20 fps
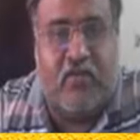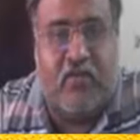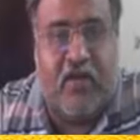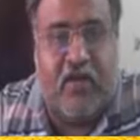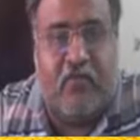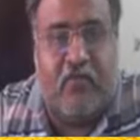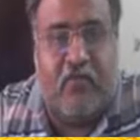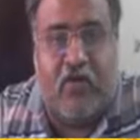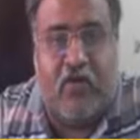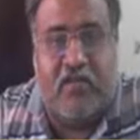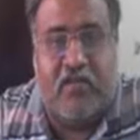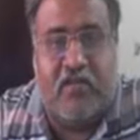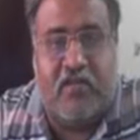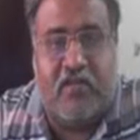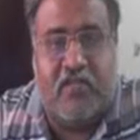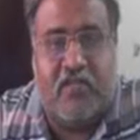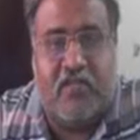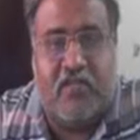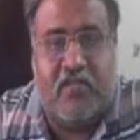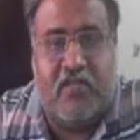you could have got it
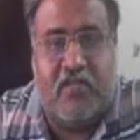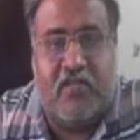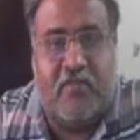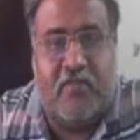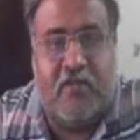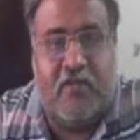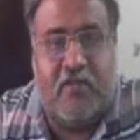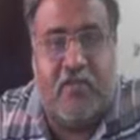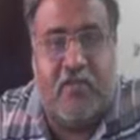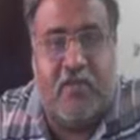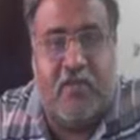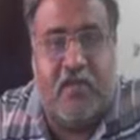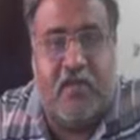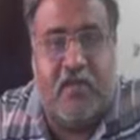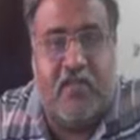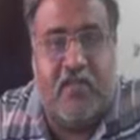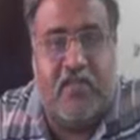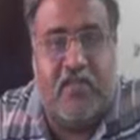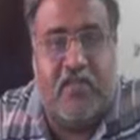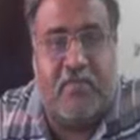simpler, sim,
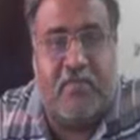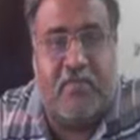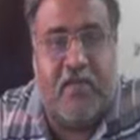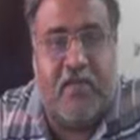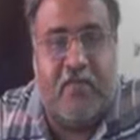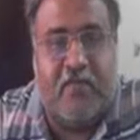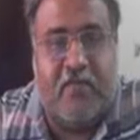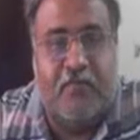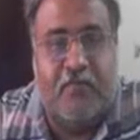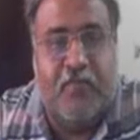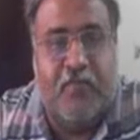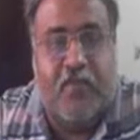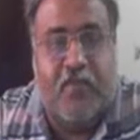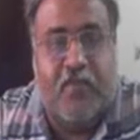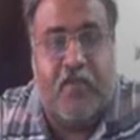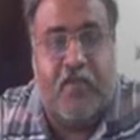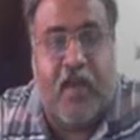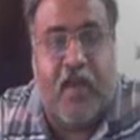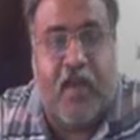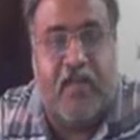similarly in this manner.
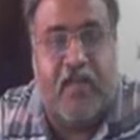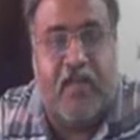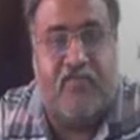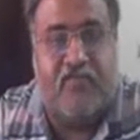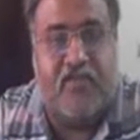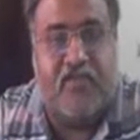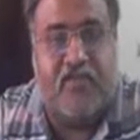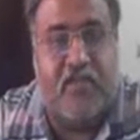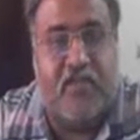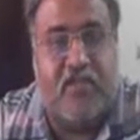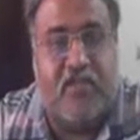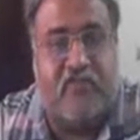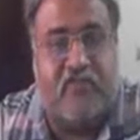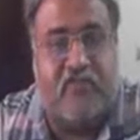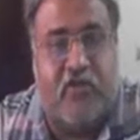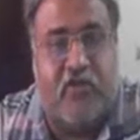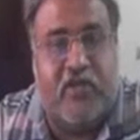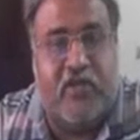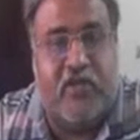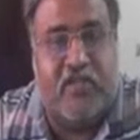The height of the center
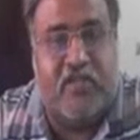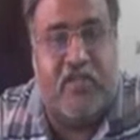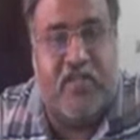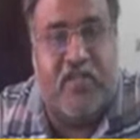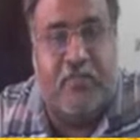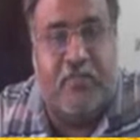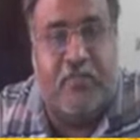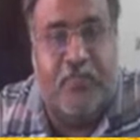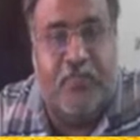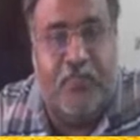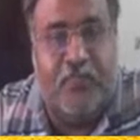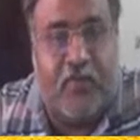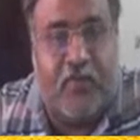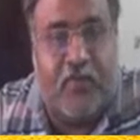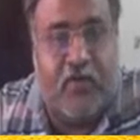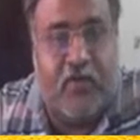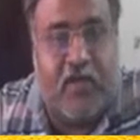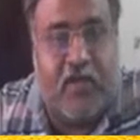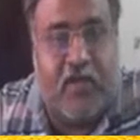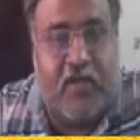of buoyancy,
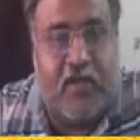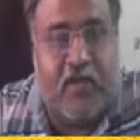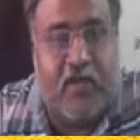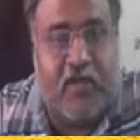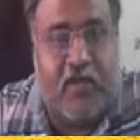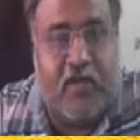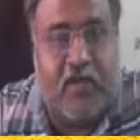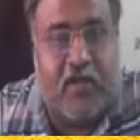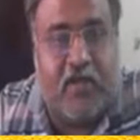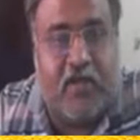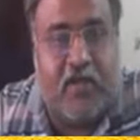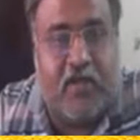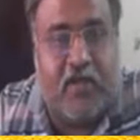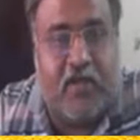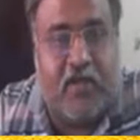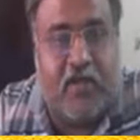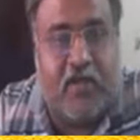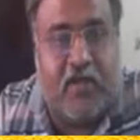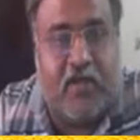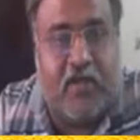okay, the height,
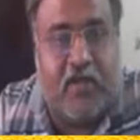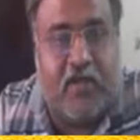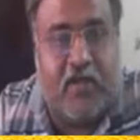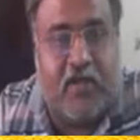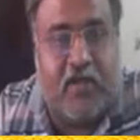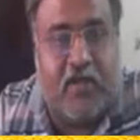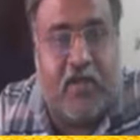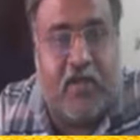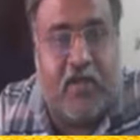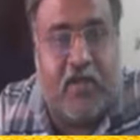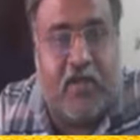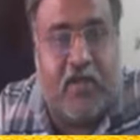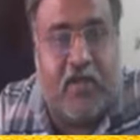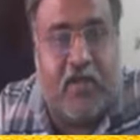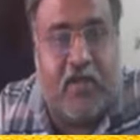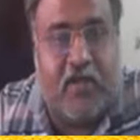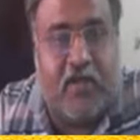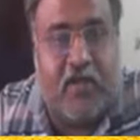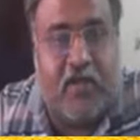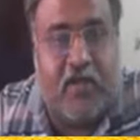just follow this
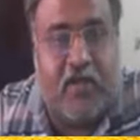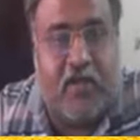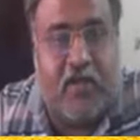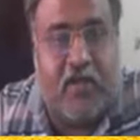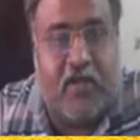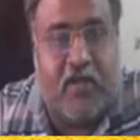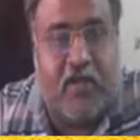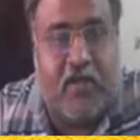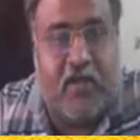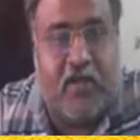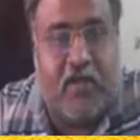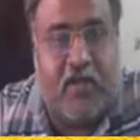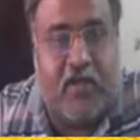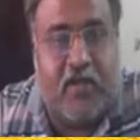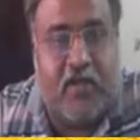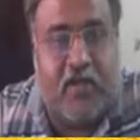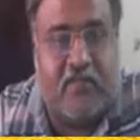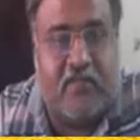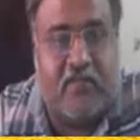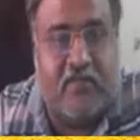arrow. That's
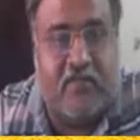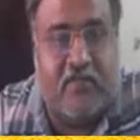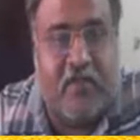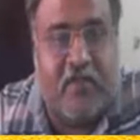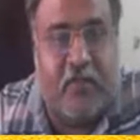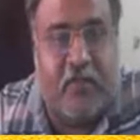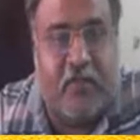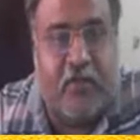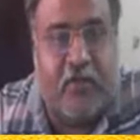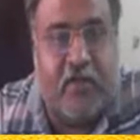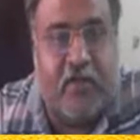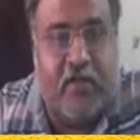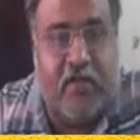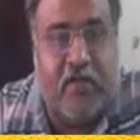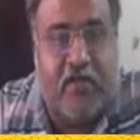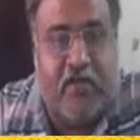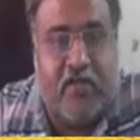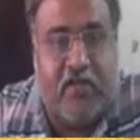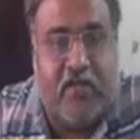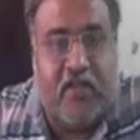that's the way I'm going.
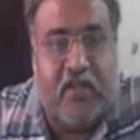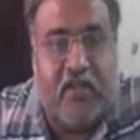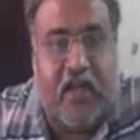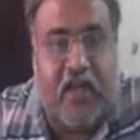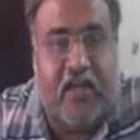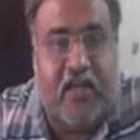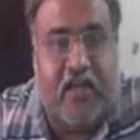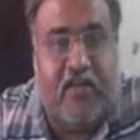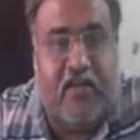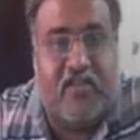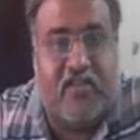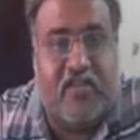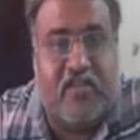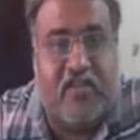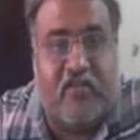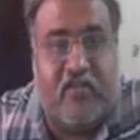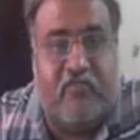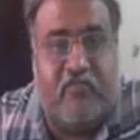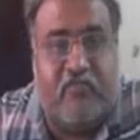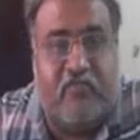The height of the
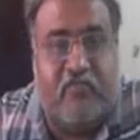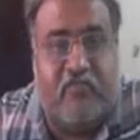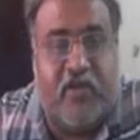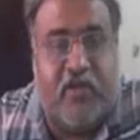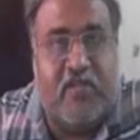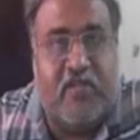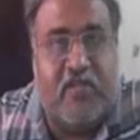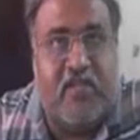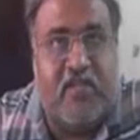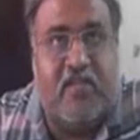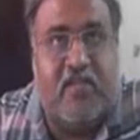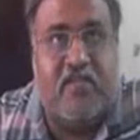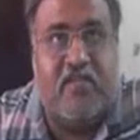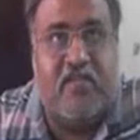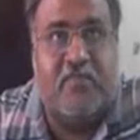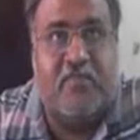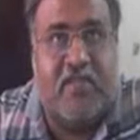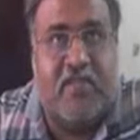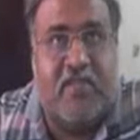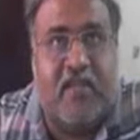center of buoyancy,
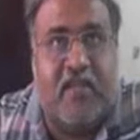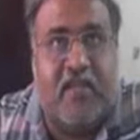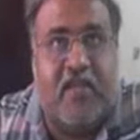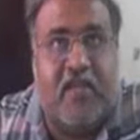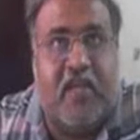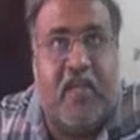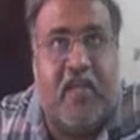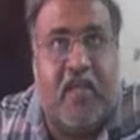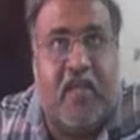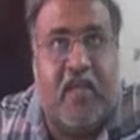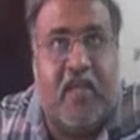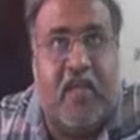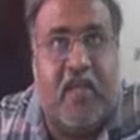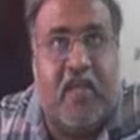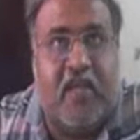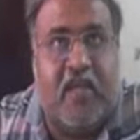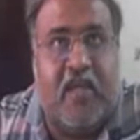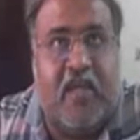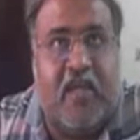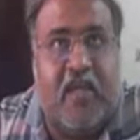this is basically
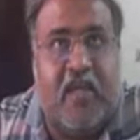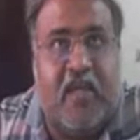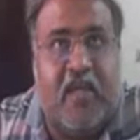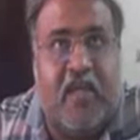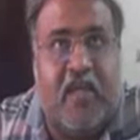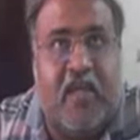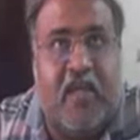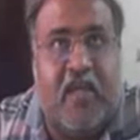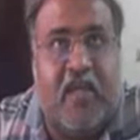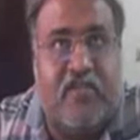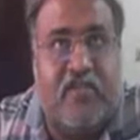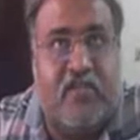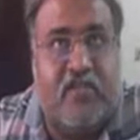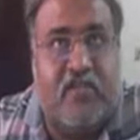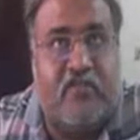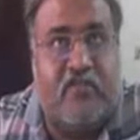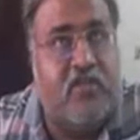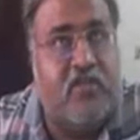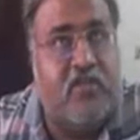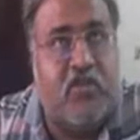KB, height of the
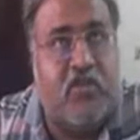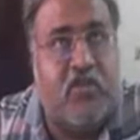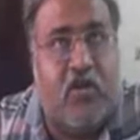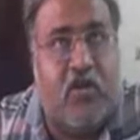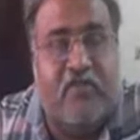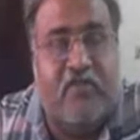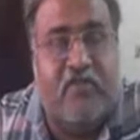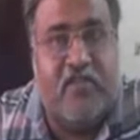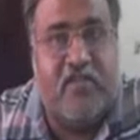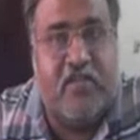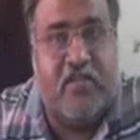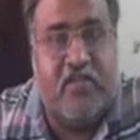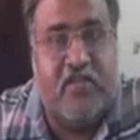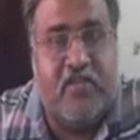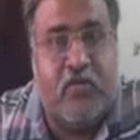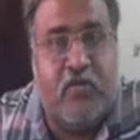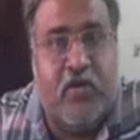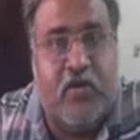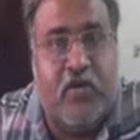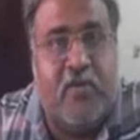center of, it is always, it
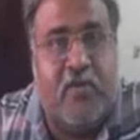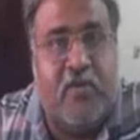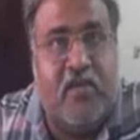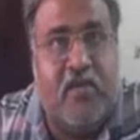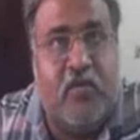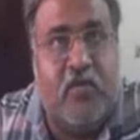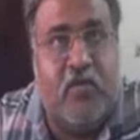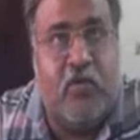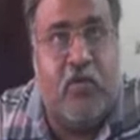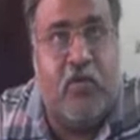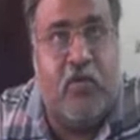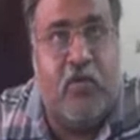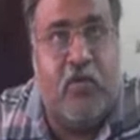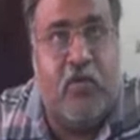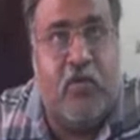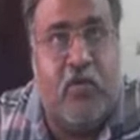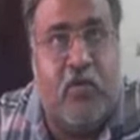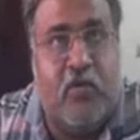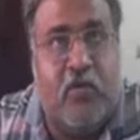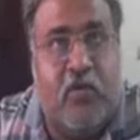is going to be equal
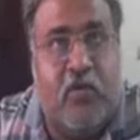to